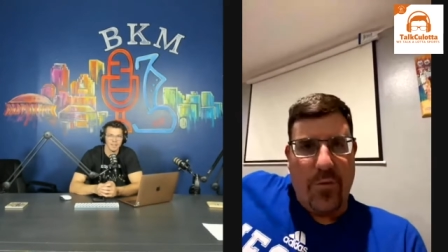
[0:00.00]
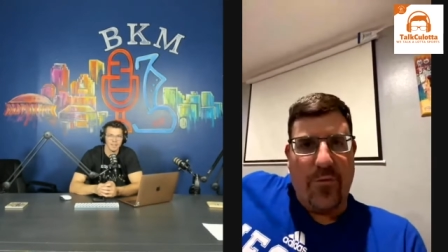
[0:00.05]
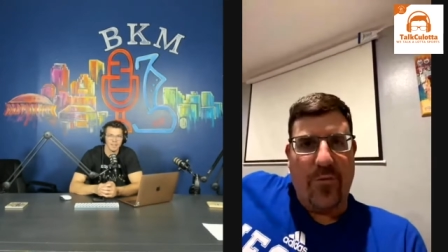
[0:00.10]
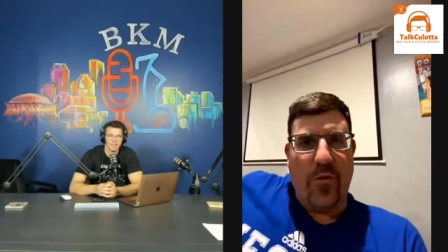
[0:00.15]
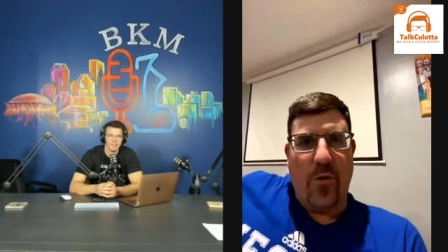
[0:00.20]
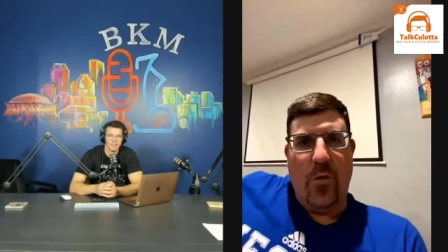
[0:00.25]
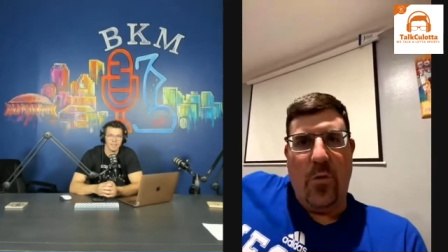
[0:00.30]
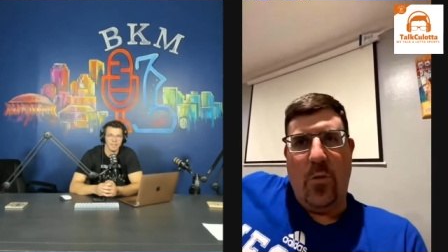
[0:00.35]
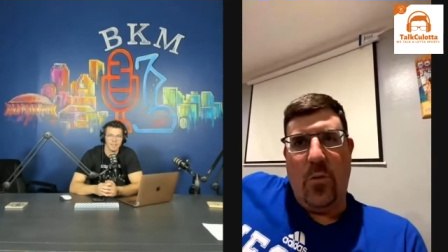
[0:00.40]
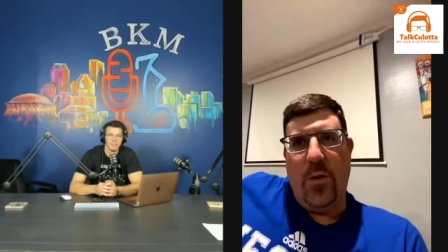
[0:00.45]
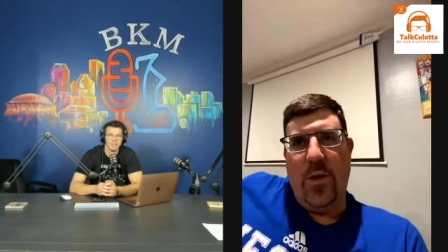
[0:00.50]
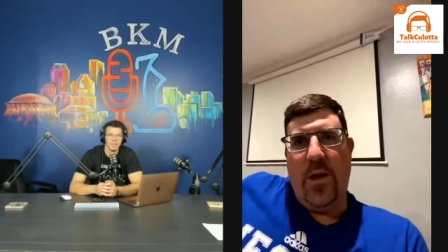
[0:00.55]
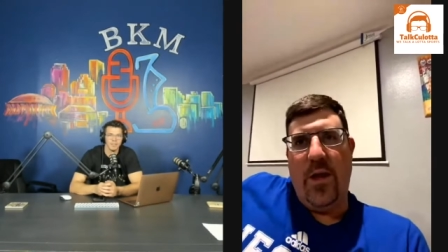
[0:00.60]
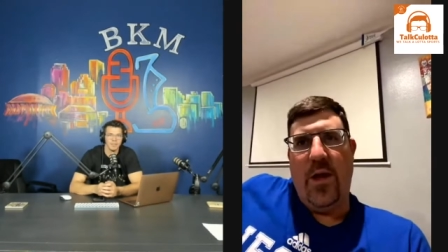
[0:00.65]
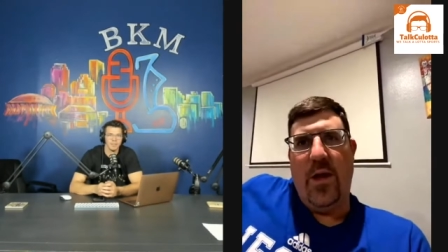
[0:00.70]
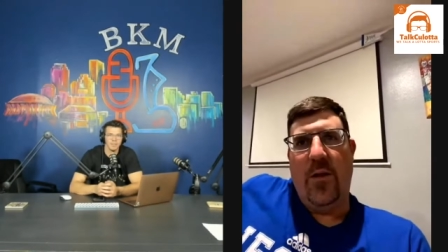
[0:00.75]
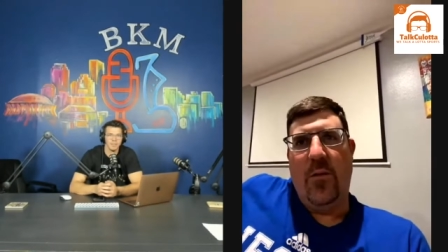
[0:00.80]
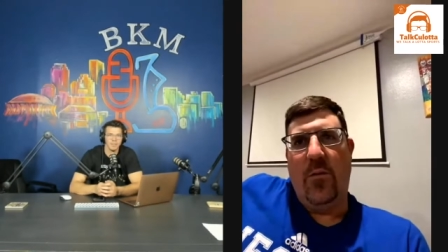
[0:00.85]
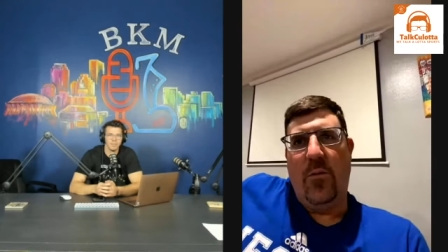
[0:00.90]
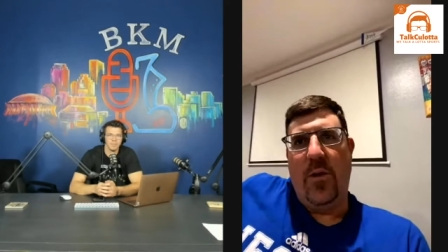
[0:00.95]
So we
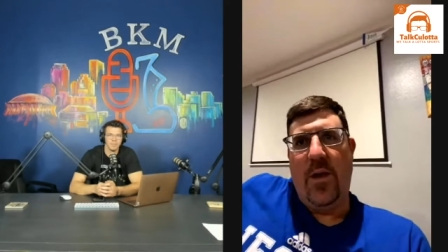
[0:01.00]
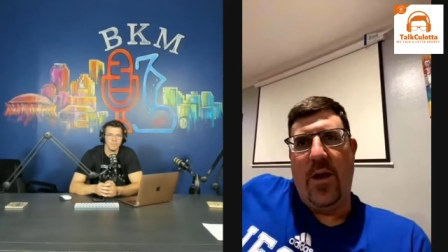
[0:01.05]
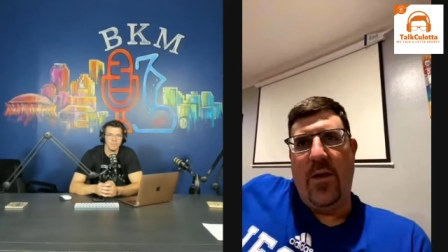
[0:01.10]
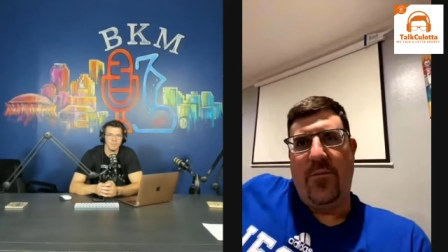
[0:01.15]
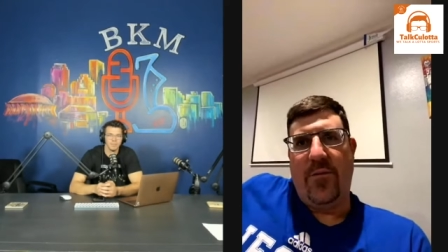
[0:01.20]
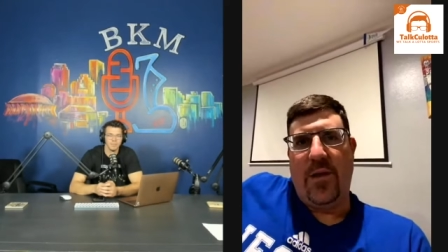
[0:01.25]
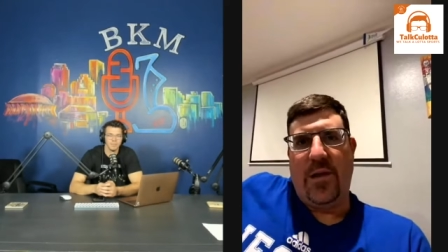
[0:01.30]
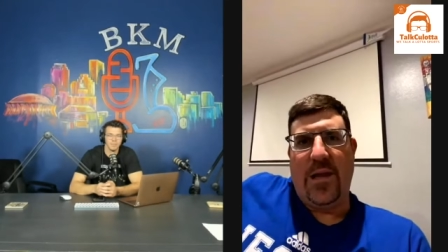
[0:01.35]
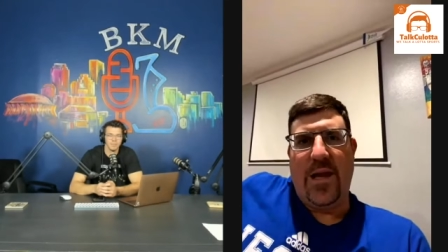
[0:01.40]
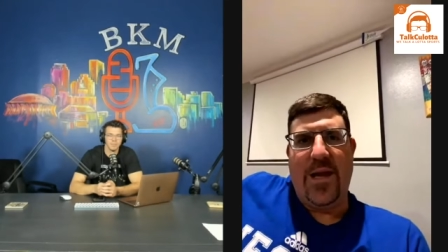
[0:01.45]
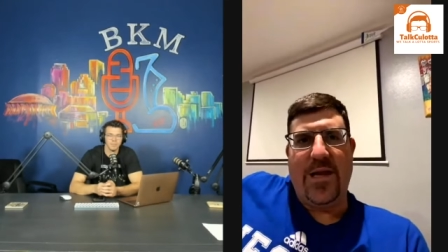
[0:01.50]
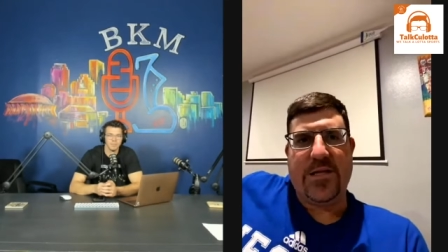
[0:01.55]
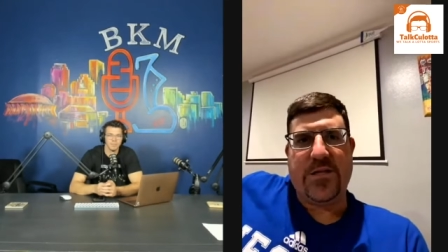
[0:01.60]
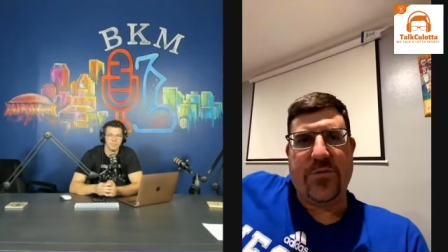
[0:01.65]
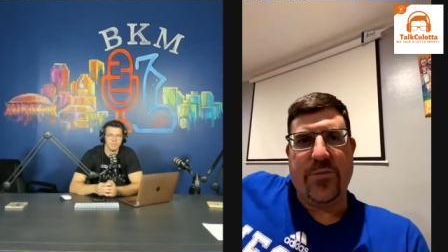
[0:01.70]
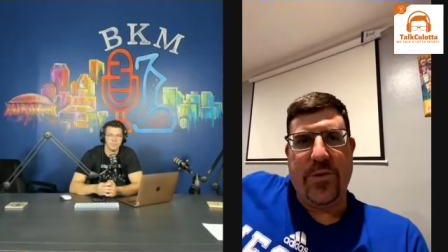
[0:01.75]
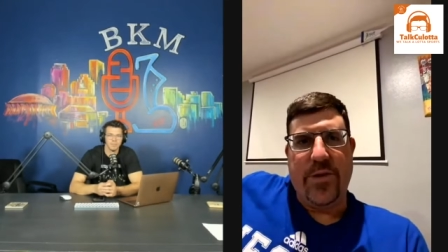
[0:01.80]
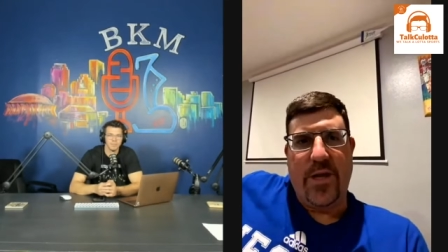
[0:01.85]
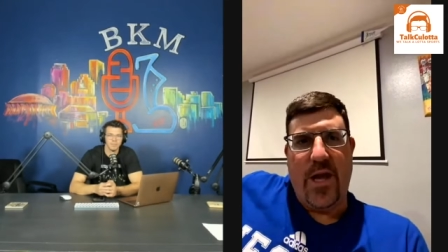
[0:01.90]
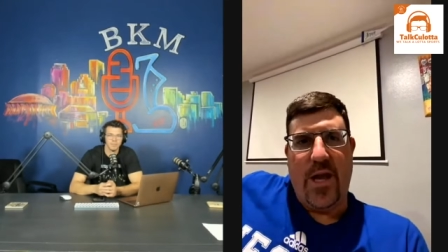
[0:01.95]
have we have their last
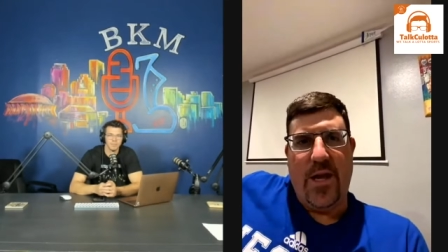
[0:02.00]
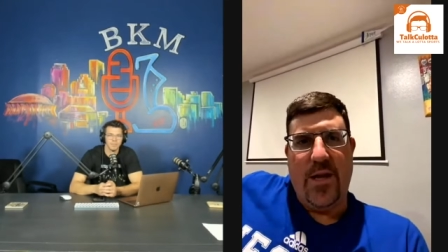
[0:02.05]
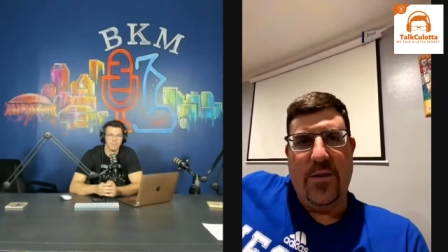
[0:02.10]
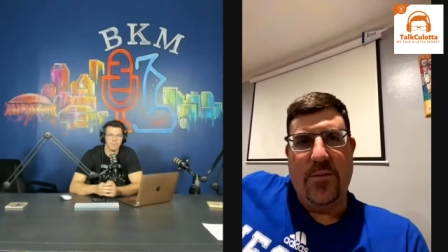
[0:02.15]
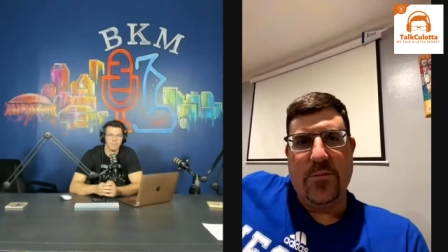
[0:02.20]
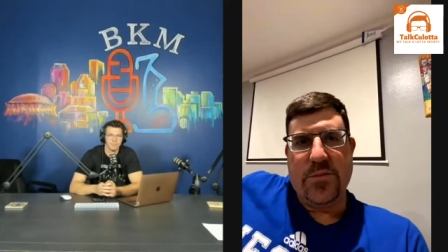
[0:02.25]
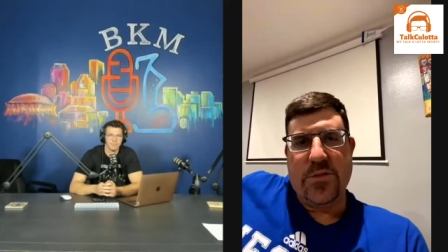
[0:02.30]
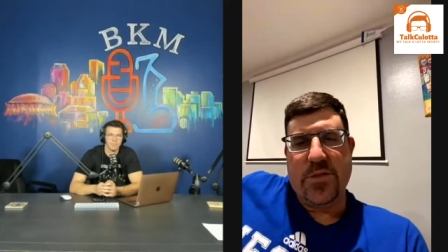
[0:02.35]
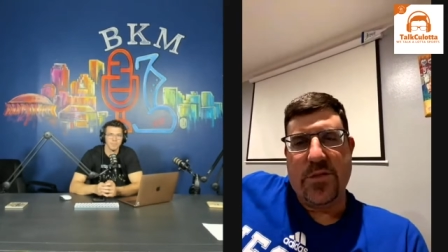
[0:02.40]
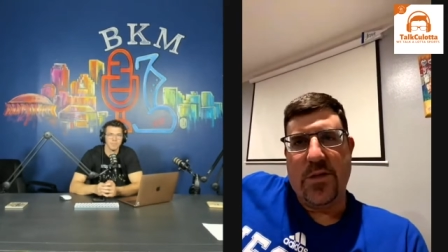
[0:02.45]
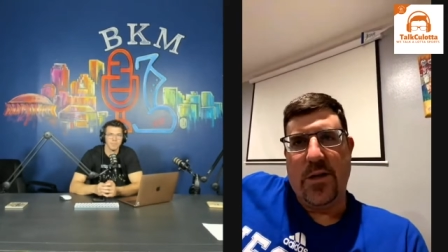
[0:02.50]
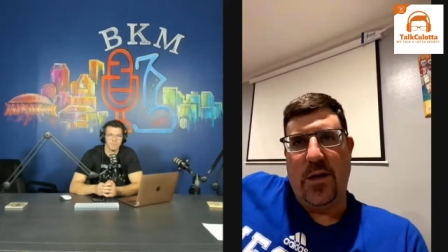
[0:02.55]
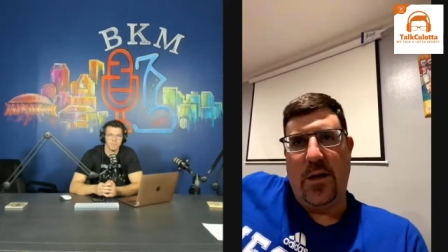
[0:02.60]
three games.